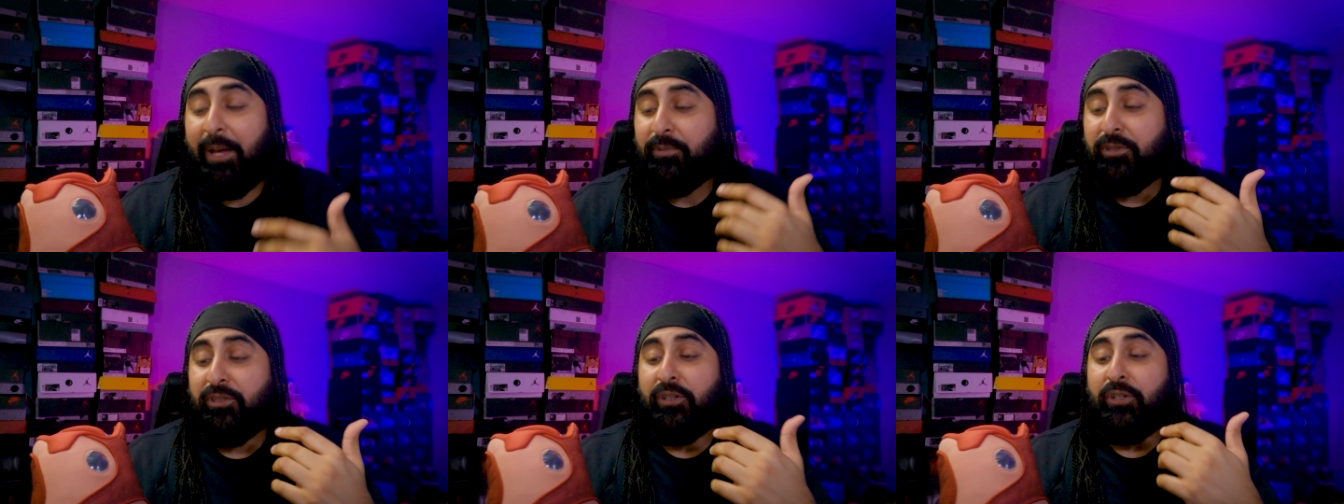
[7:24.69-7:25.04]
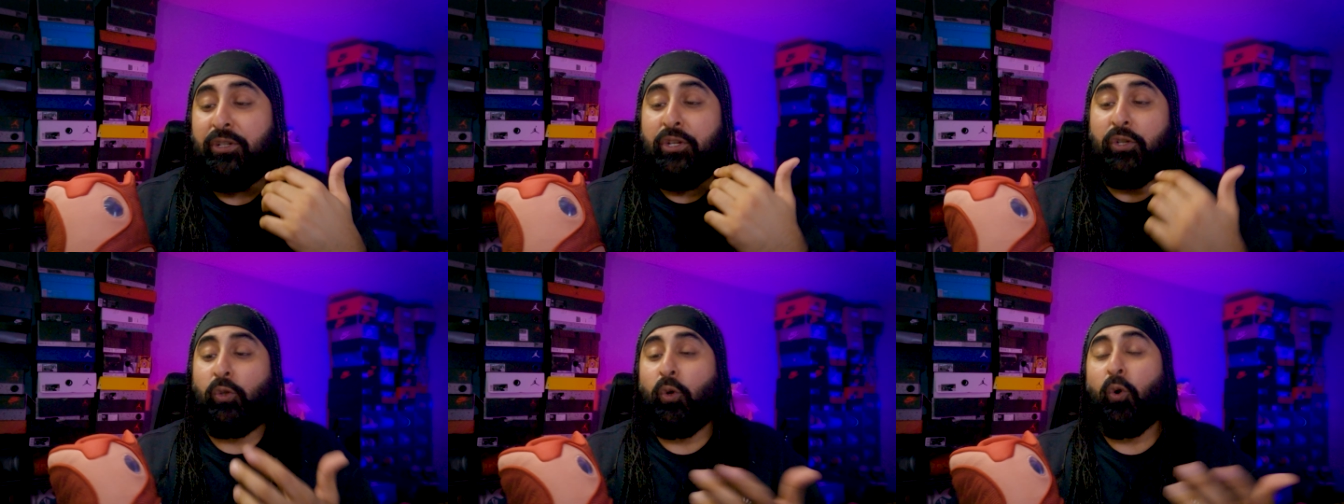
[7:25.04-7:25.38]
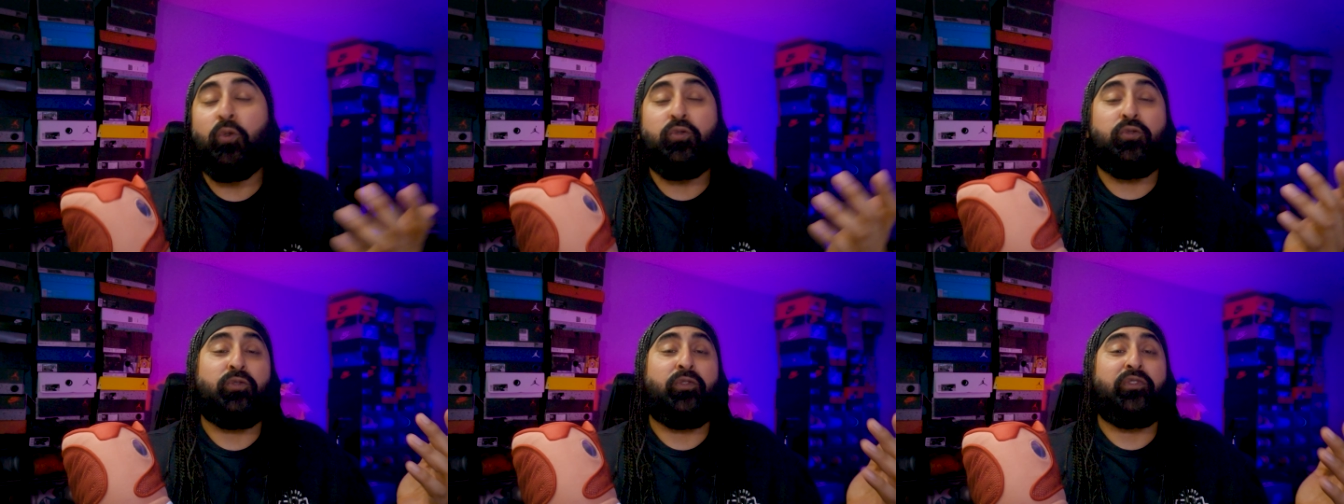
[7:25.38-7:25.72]
I absolutely
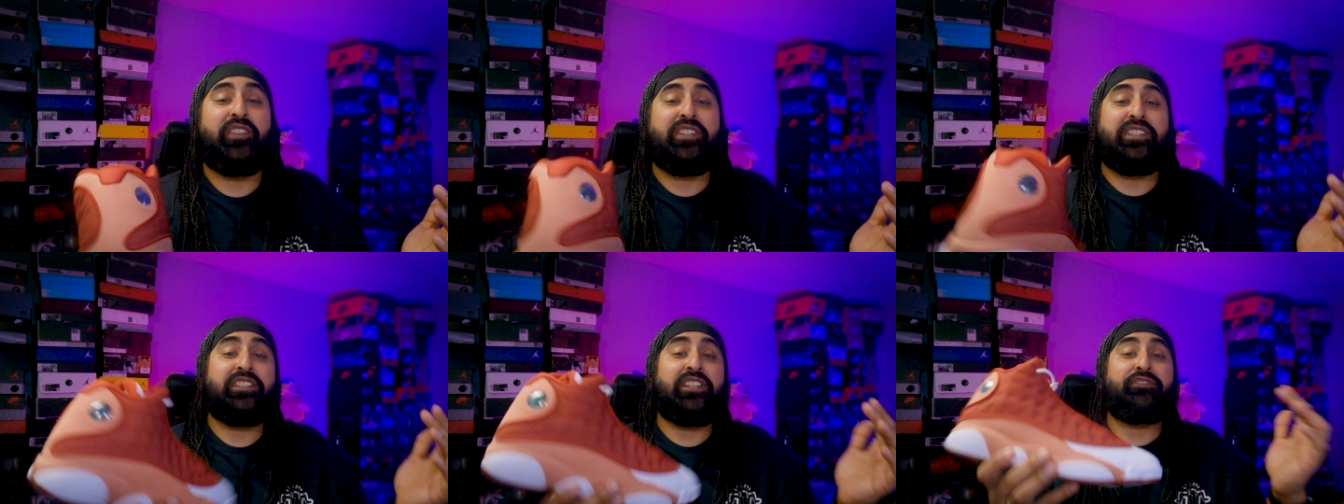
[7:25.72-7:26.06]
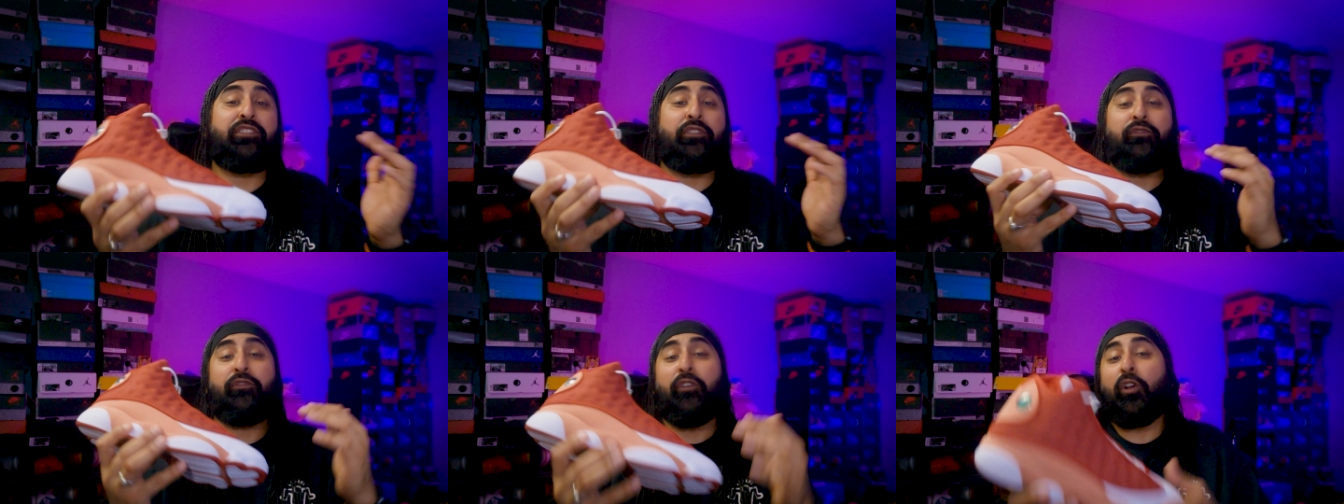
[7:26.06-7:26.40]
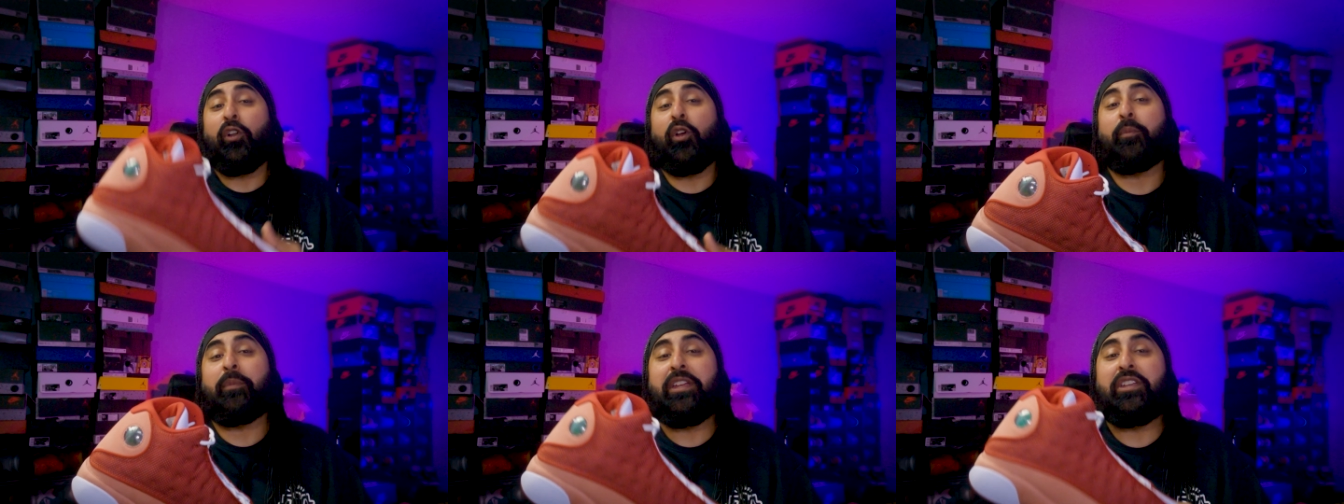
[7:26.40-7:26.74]
adore Jordan 13s. If you
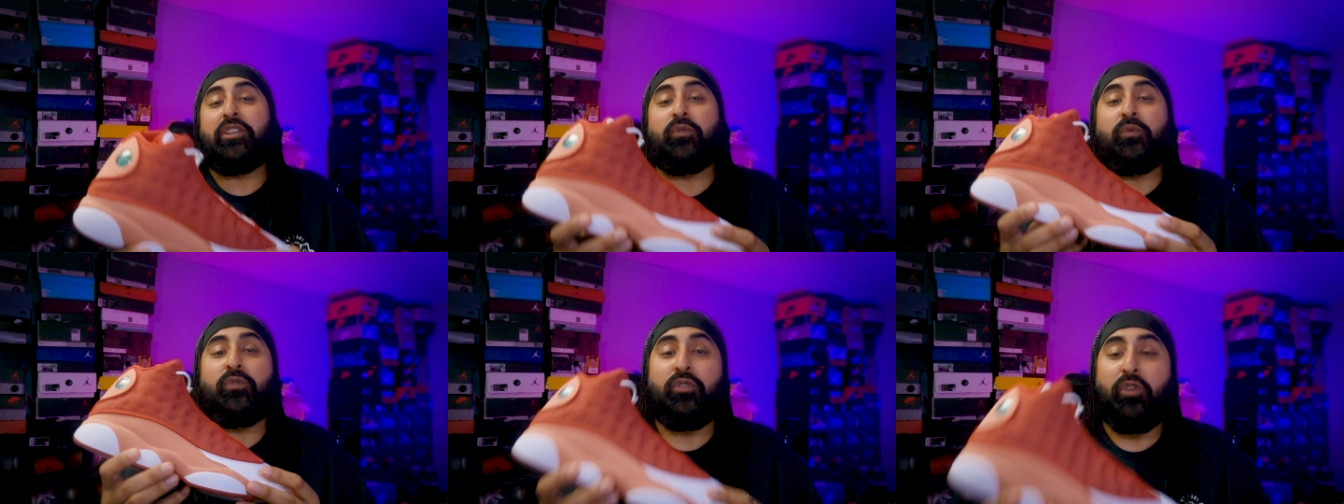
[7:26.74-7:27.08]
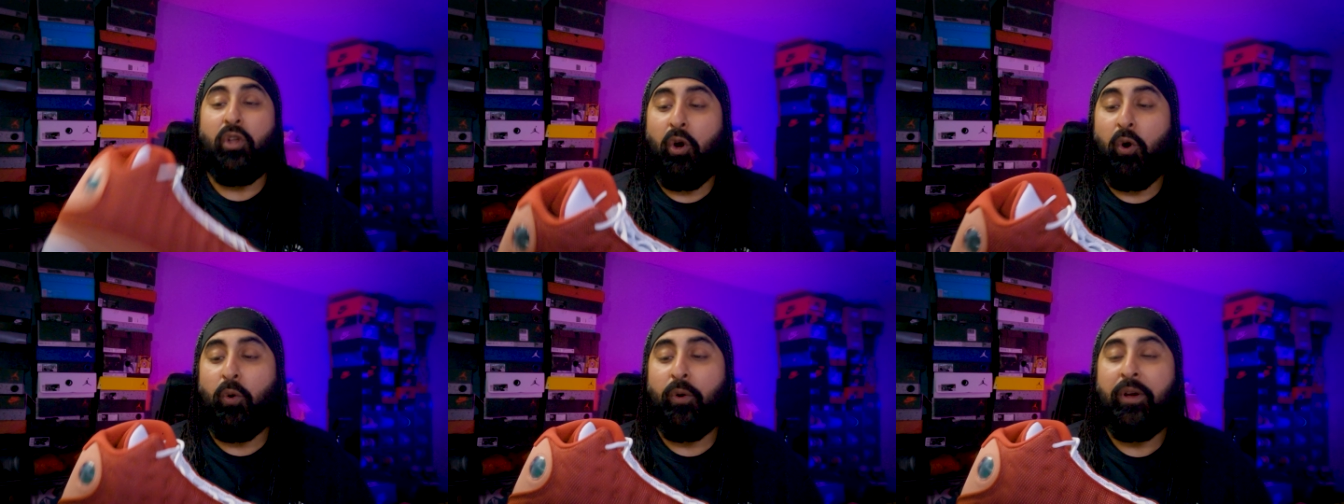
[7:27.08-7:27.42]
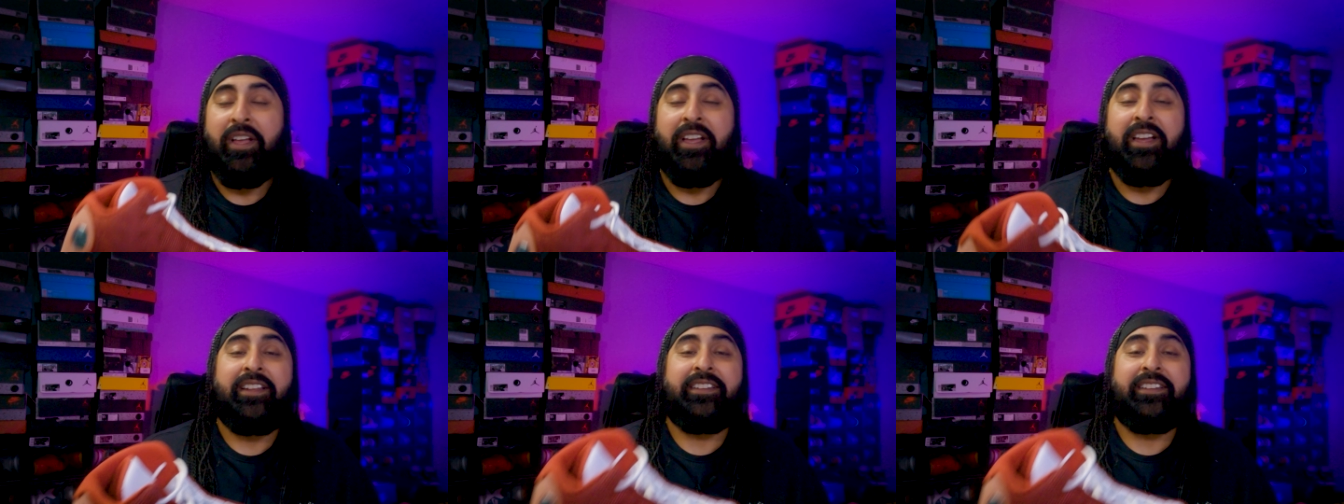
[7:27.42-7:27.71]
follow me, you know